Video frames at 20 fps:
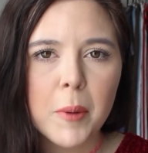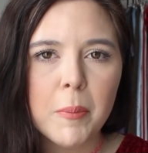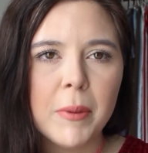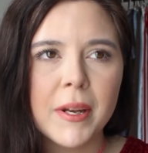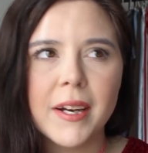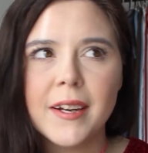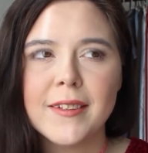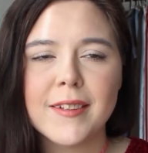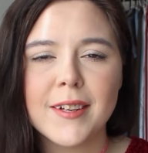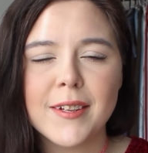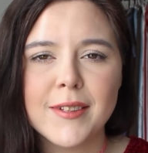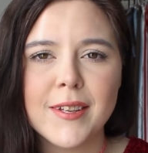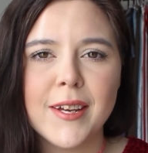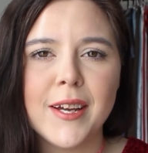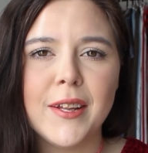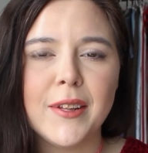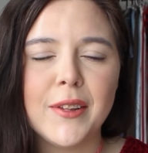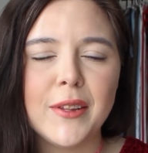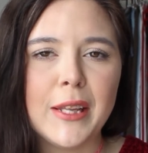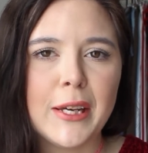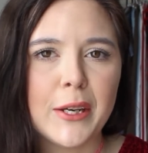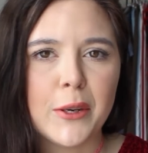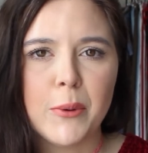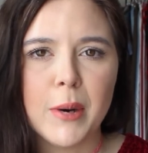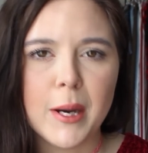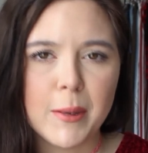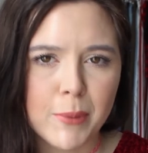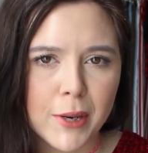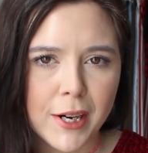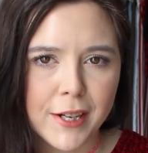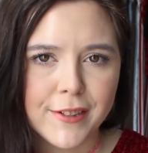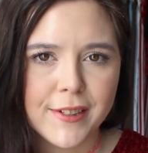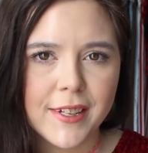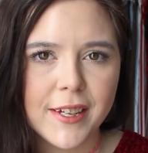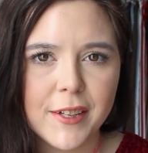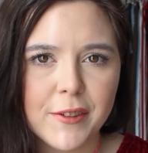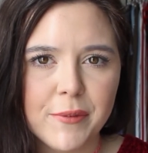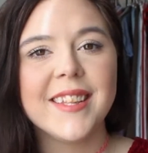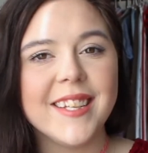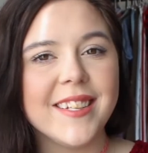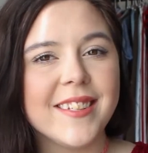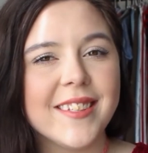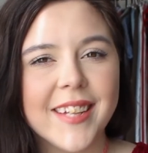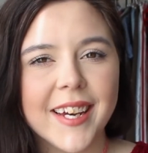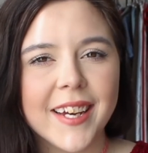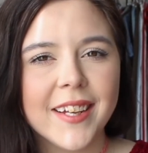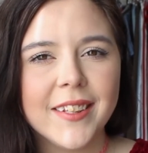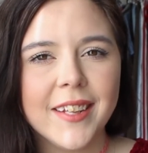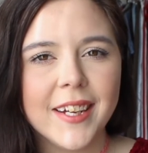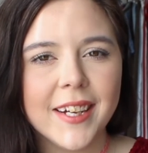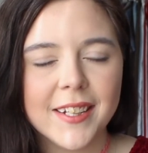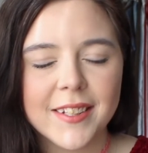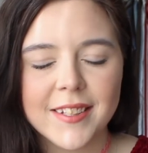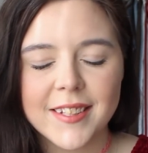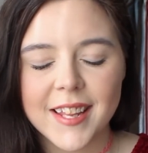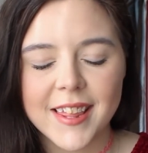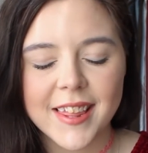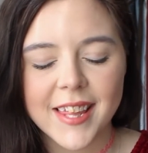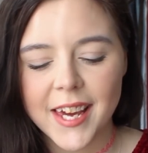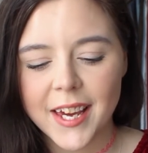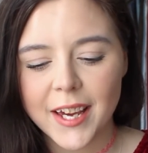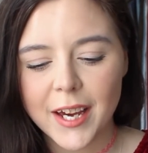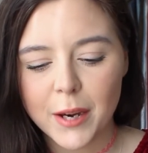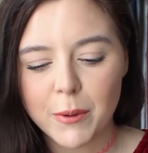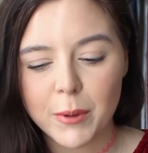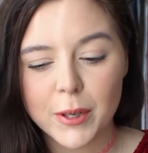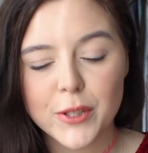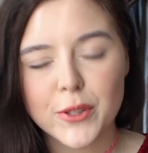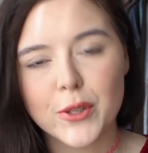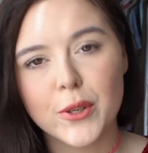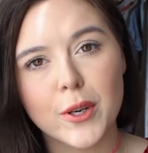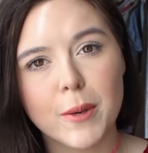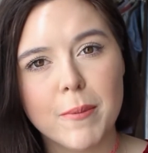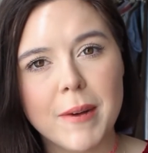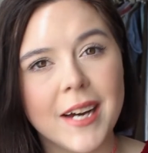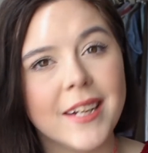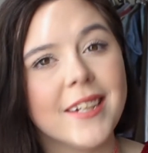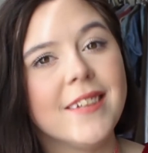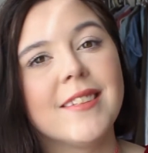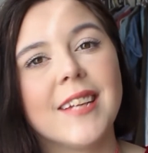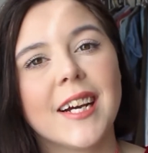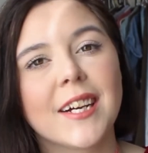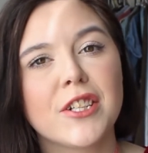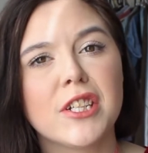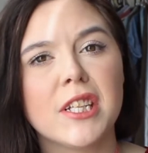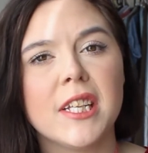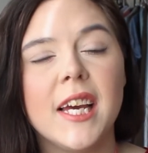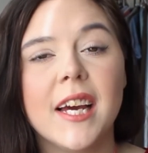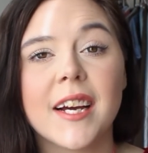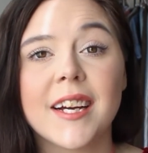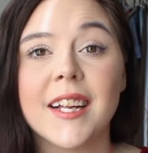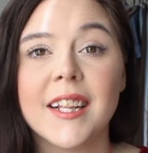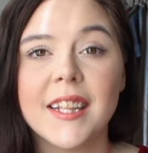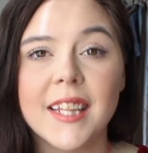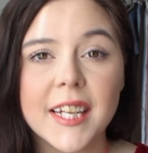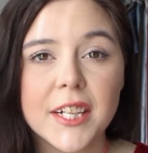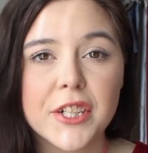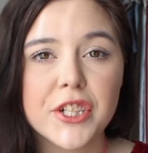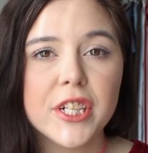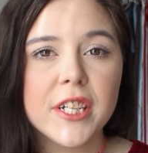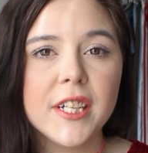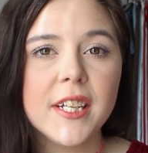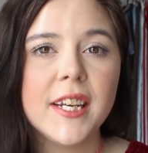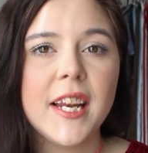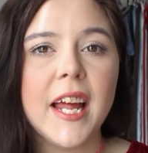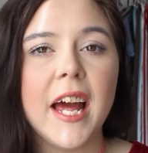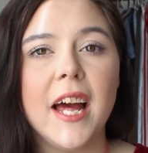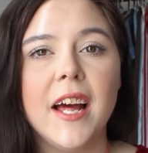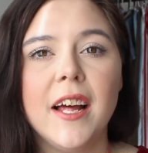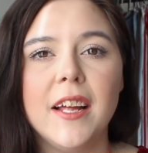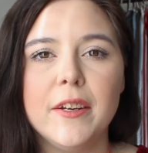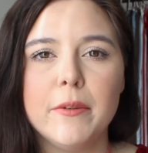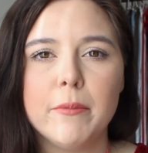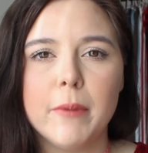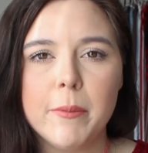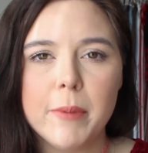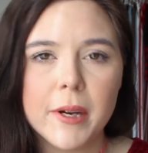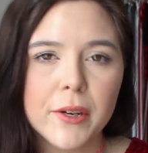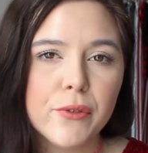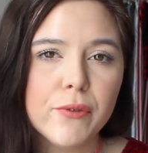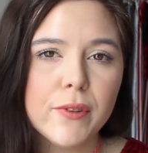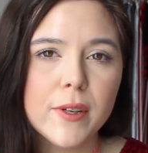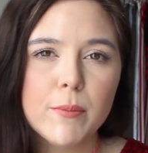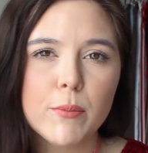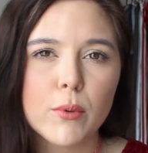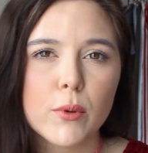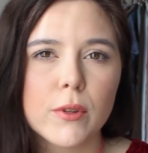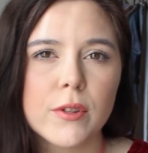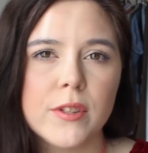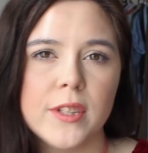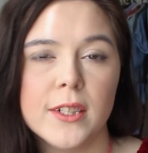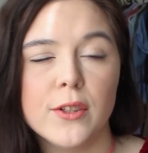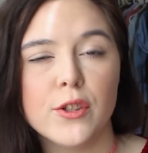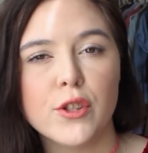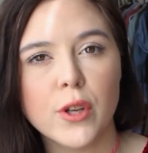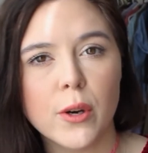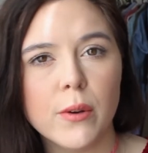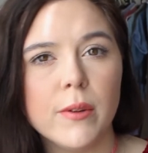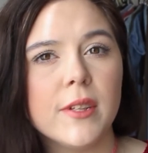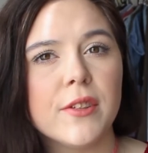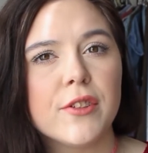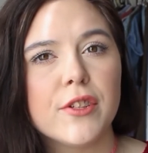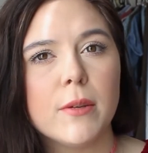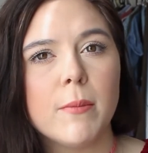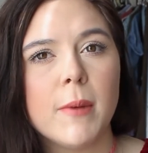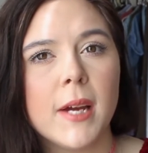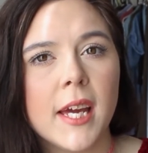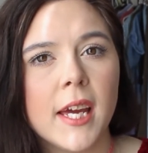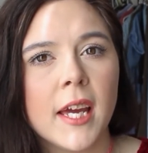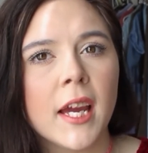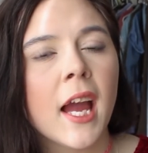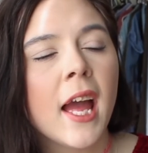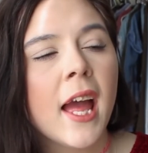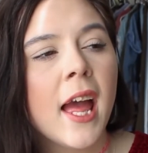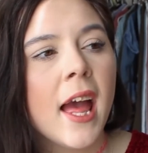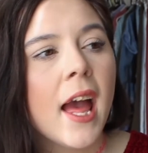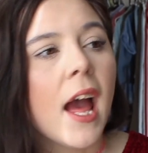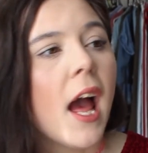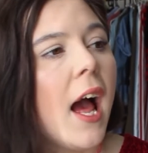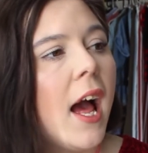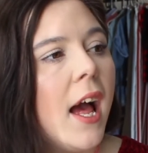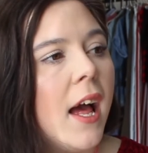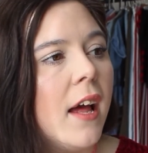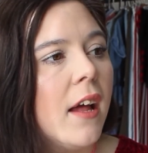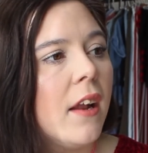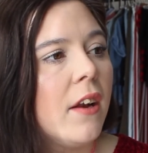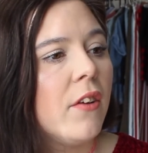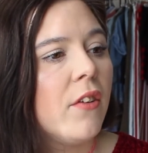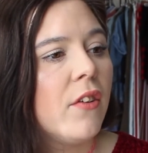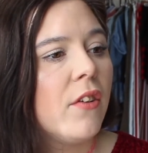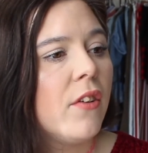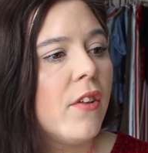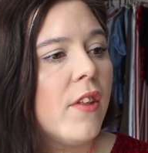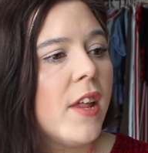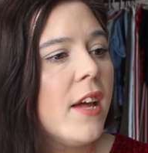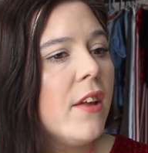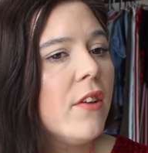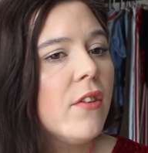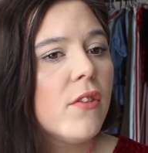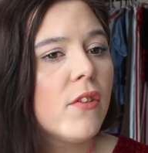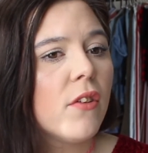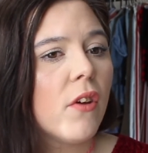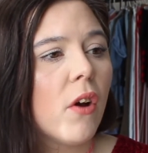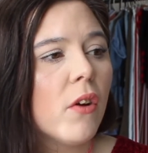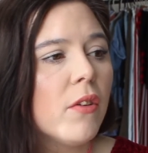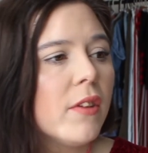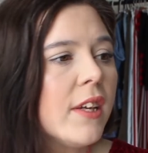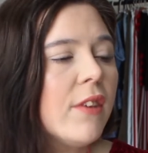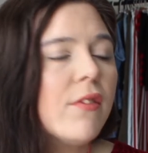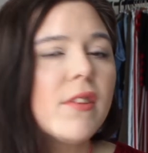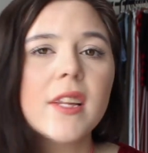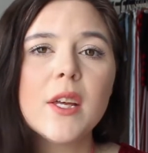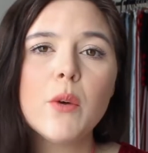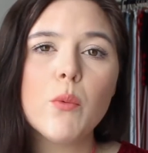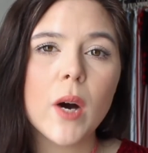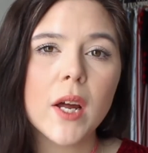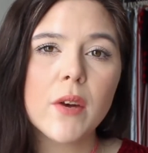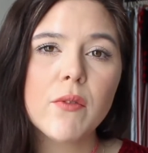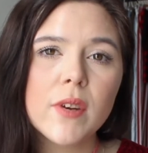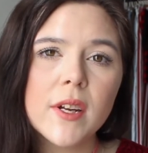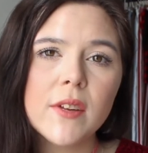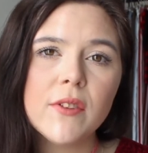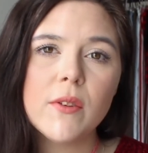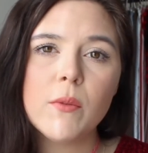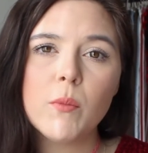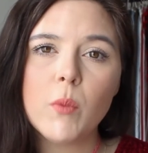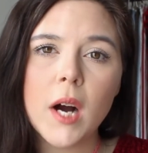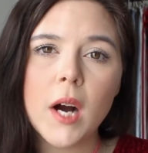But as I said, they're quite pricey. The second last thing I want to talk about is actually a collection, and my best friend Brooke did show this to me, and there's only really one reason